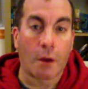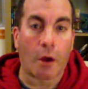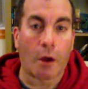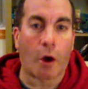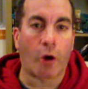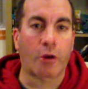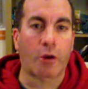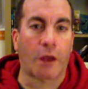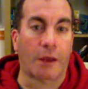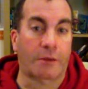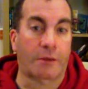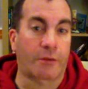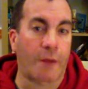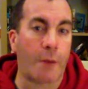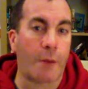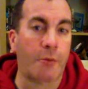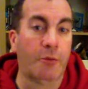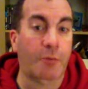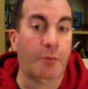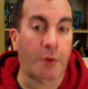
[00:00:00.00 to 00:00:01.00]
okay, so
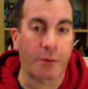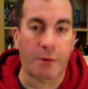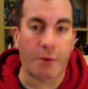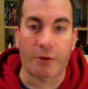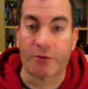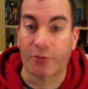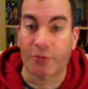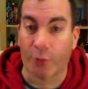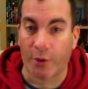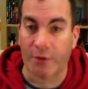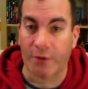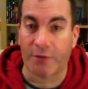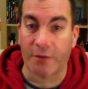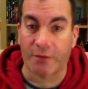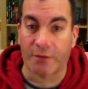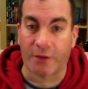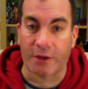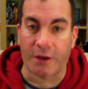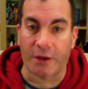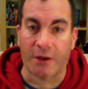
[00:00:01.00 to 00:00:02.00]
that was pretty much
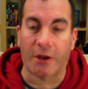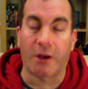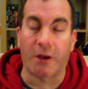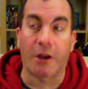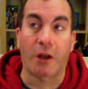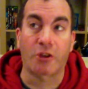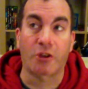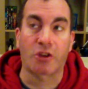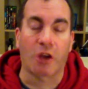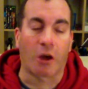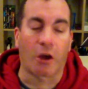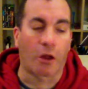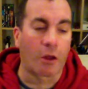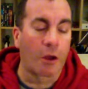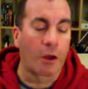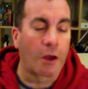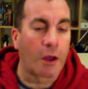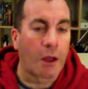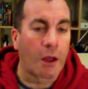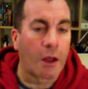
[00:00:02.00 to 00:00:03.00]
2015 in a
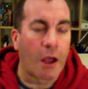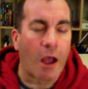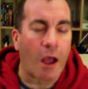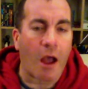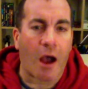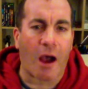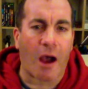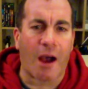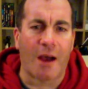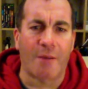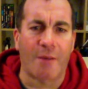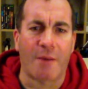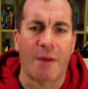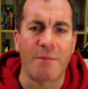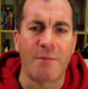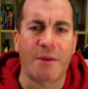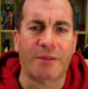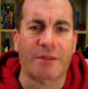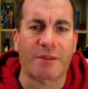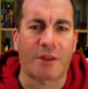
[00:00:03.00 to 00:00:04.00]
nutshell. Um, I
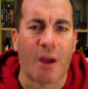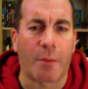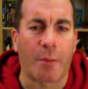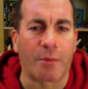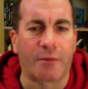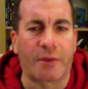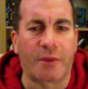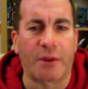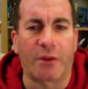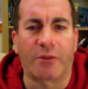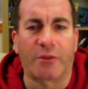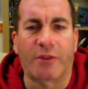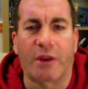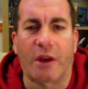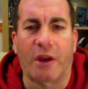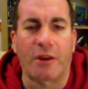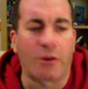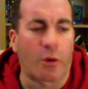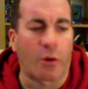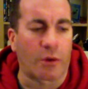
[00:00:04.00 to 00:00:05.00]
missed a couple of videos there.
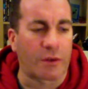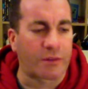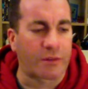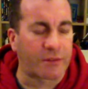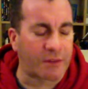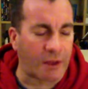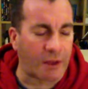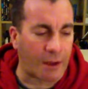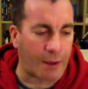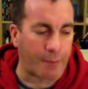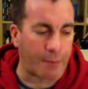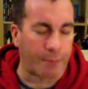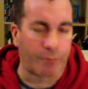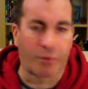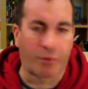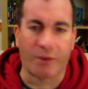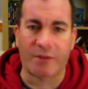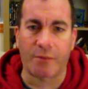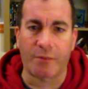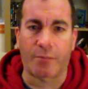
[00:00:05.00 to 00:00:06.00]
I noticed um,
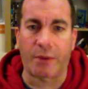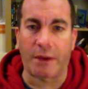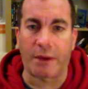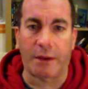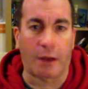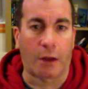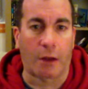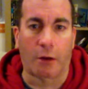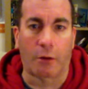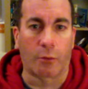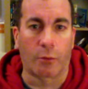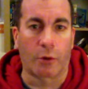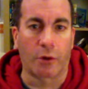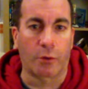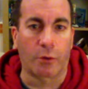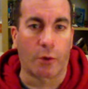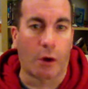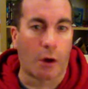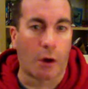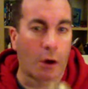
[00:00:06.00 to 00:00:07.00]
Prison Pete. I don't know where
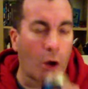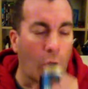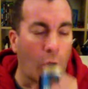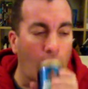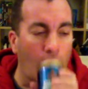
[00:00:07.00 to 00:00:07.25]
you are.